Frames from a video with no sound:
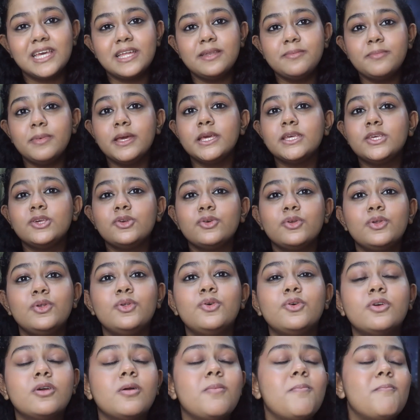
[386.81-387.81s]
can make you
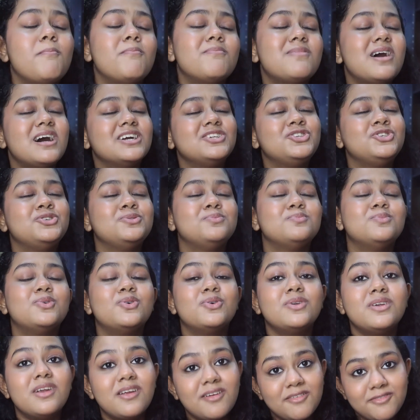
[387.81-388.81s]
look much
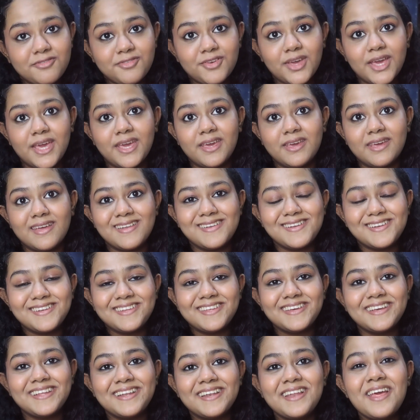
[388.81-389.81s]
more awake, and
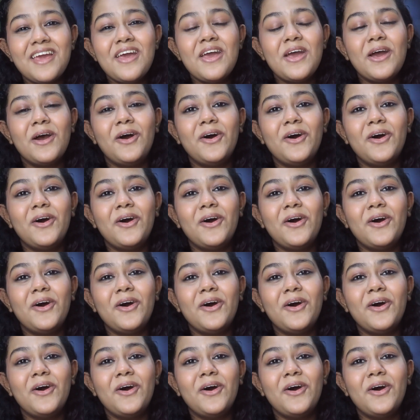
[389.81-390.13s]
it can